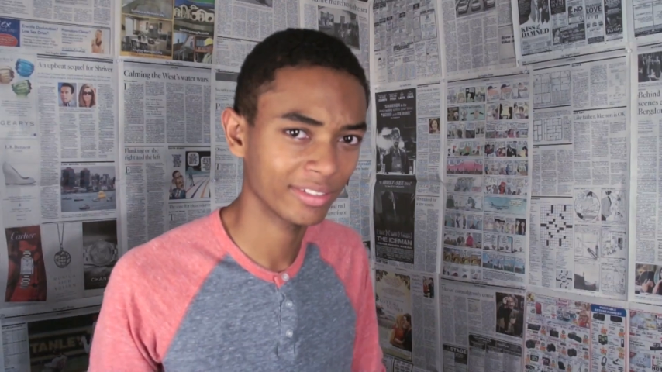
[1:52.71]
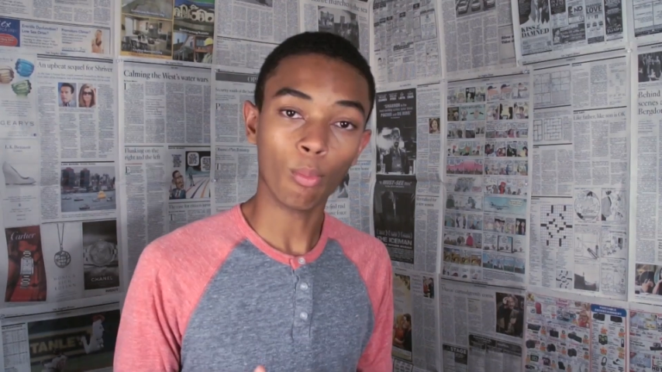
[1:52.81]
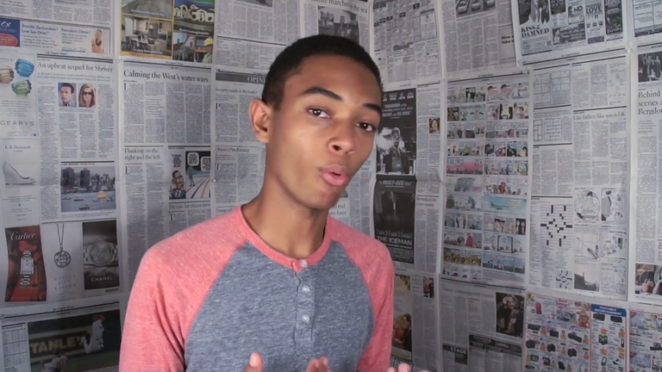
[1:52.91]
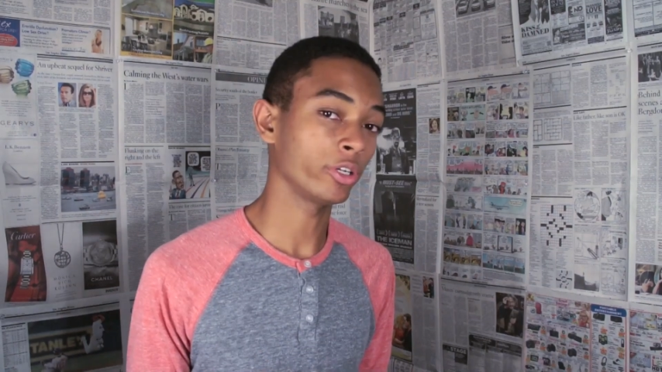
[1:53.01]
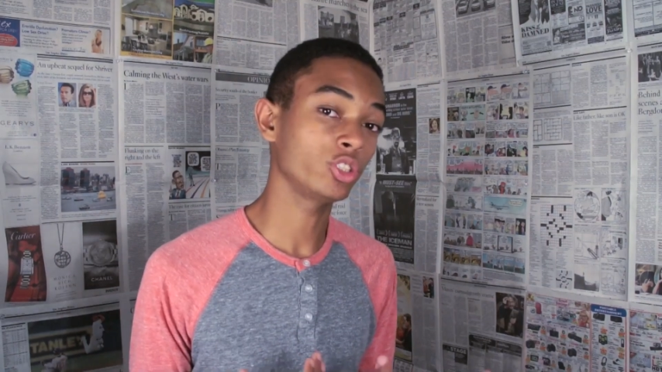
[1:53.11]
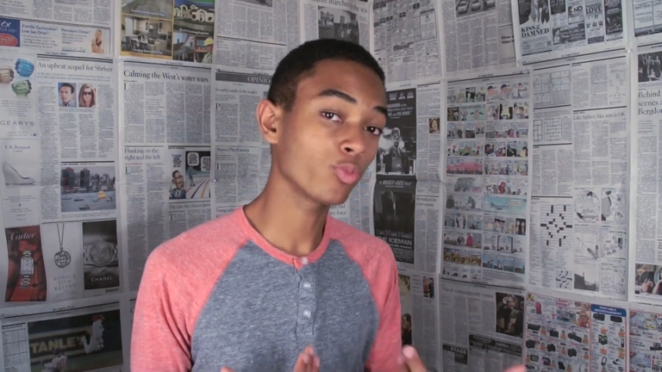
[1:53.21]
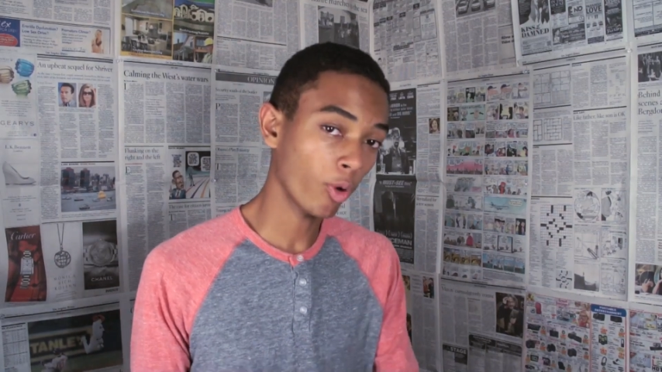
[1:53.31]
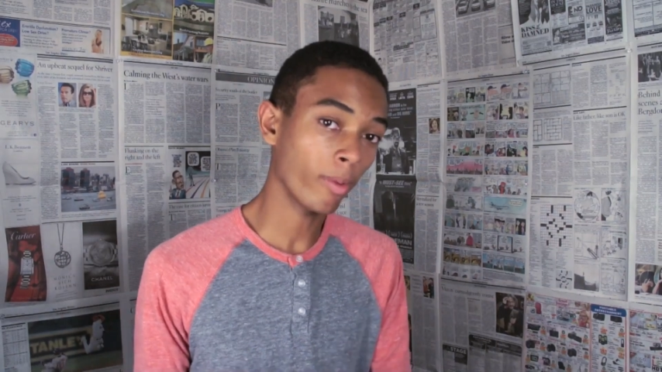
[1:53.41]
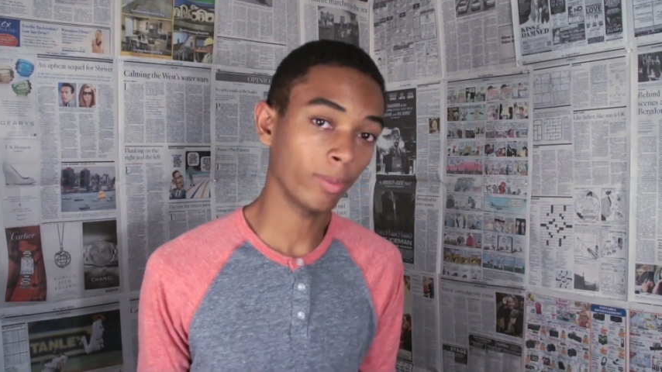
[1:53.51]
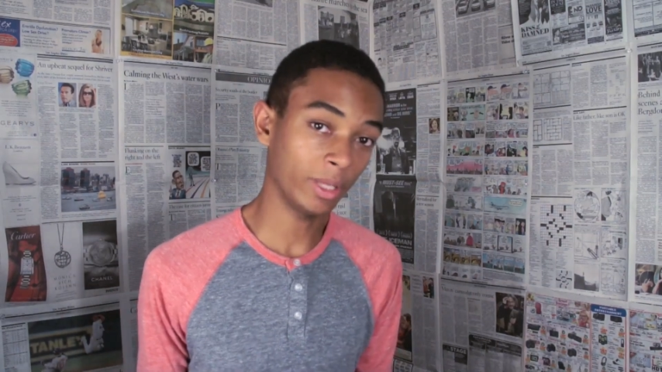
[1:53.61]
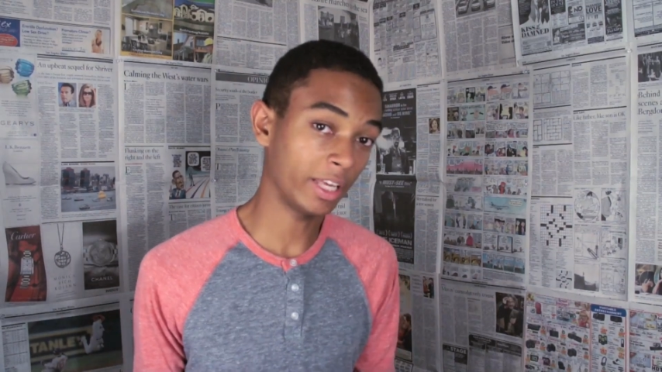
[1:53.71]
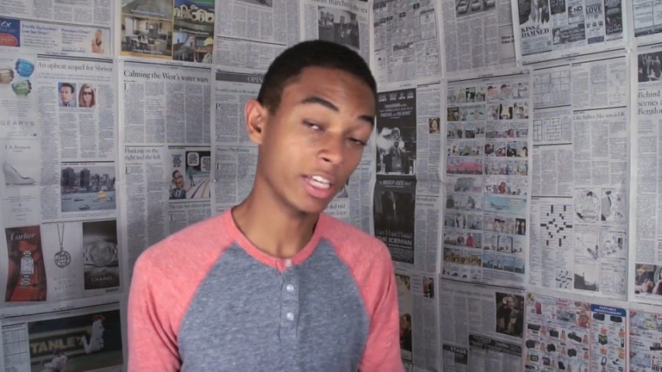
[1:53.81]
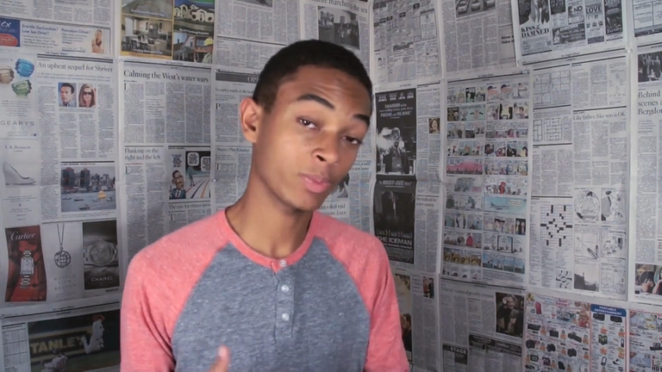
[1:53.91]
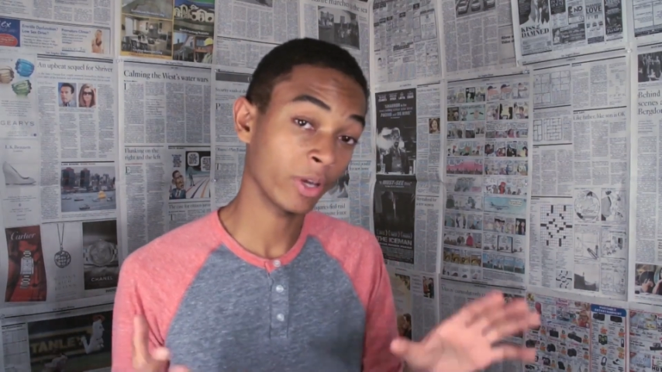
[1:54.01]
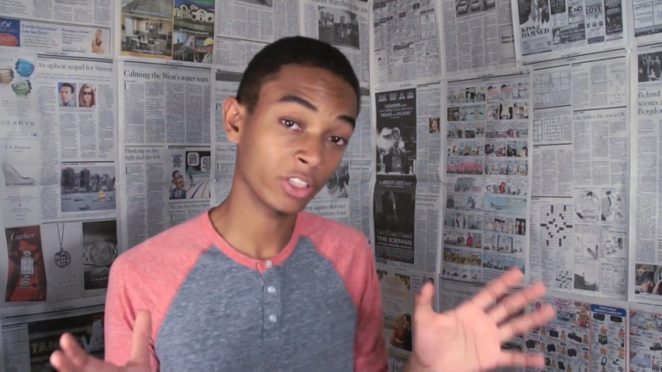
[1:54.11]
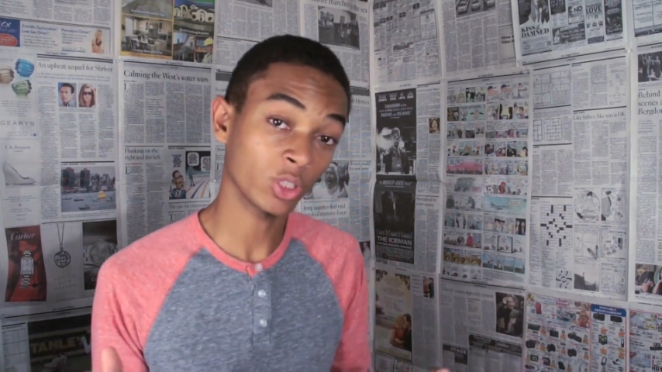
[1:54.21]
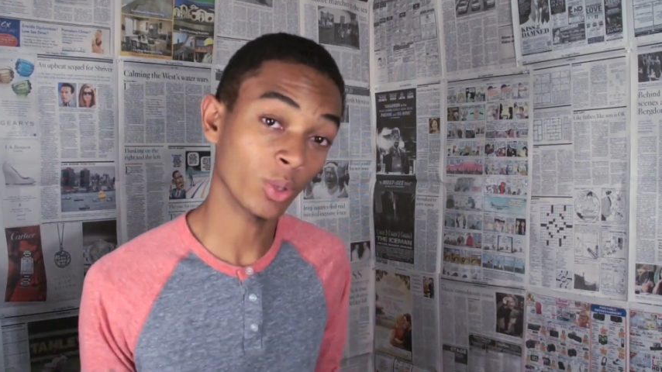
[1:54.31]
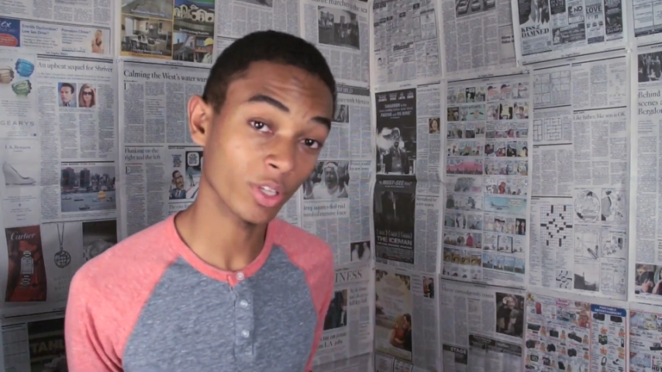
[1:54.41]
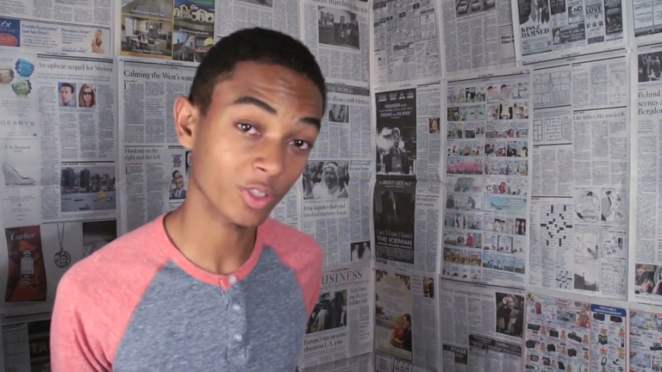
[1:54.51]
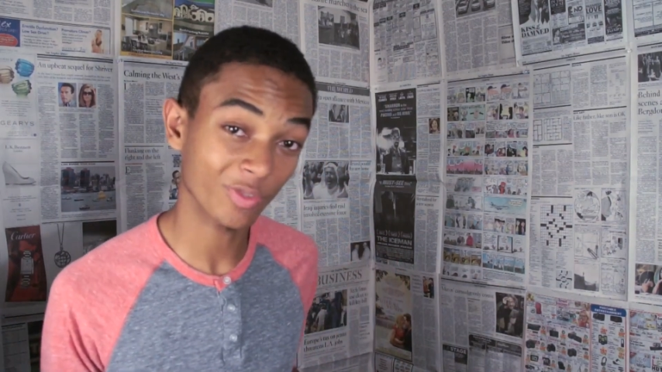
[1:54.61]
But what you've probably guessed by the
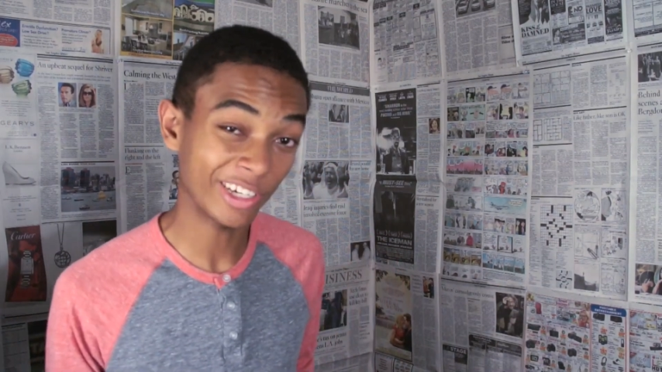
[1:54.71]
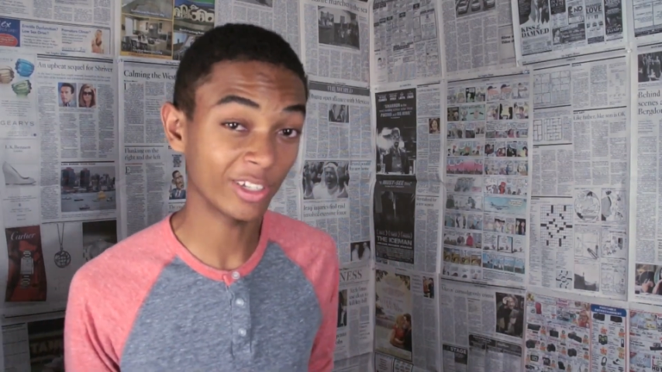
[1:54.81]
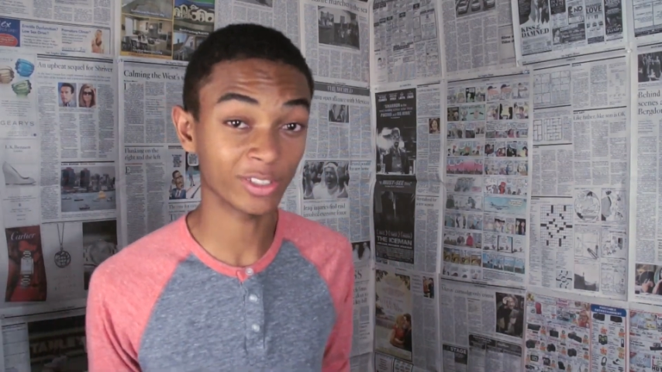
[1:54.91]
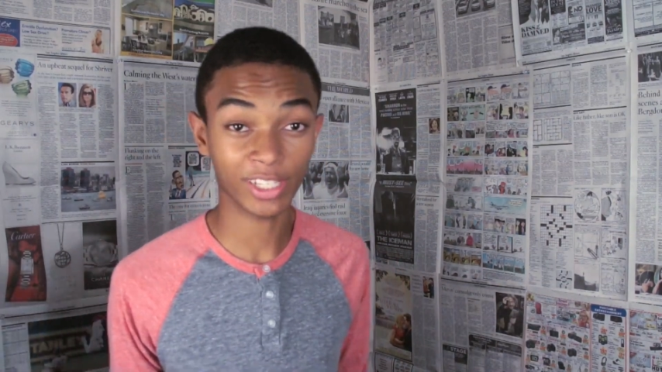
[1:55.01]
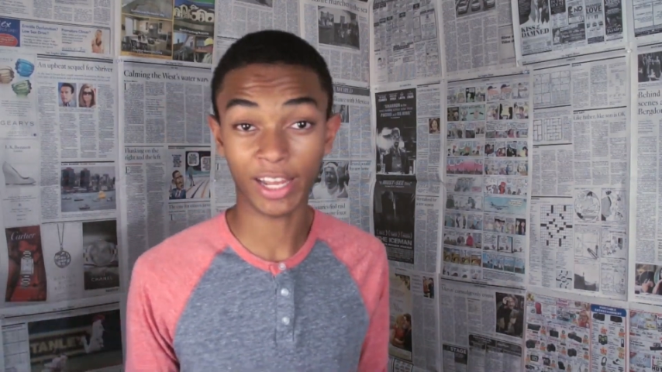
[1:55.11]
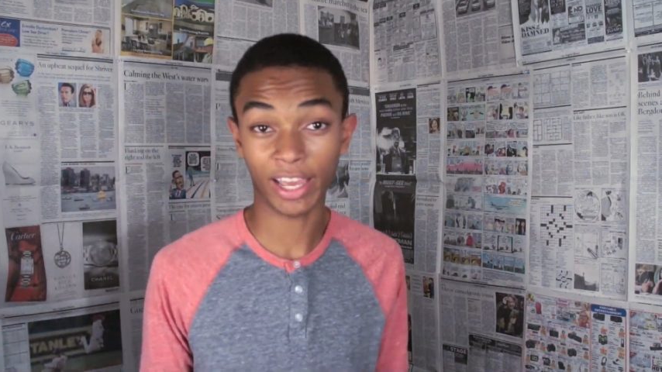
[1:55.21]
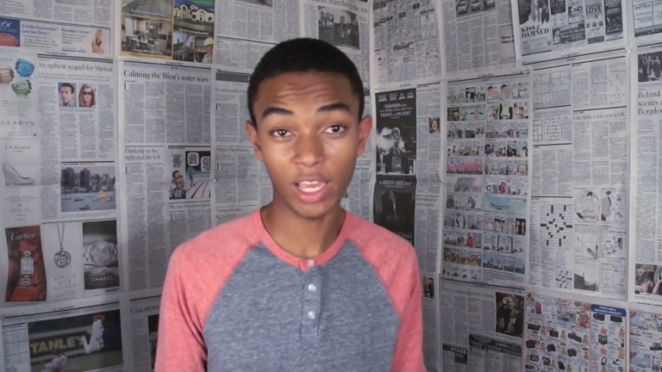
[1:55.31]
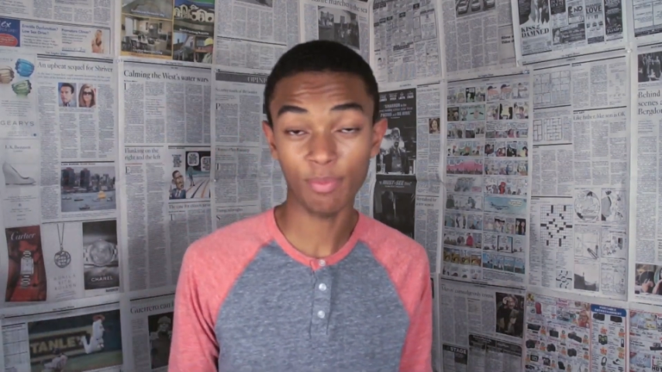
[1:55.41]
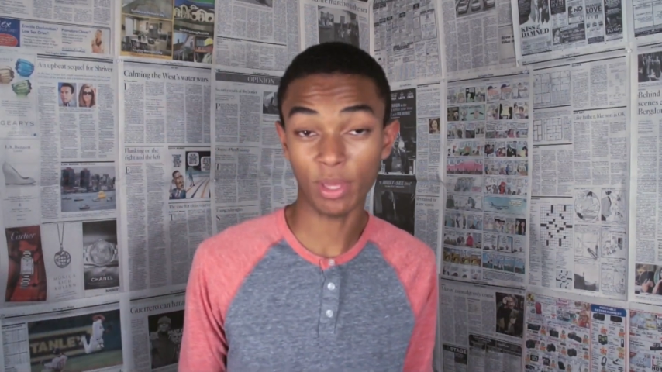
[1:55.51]
tone of this video is that I hate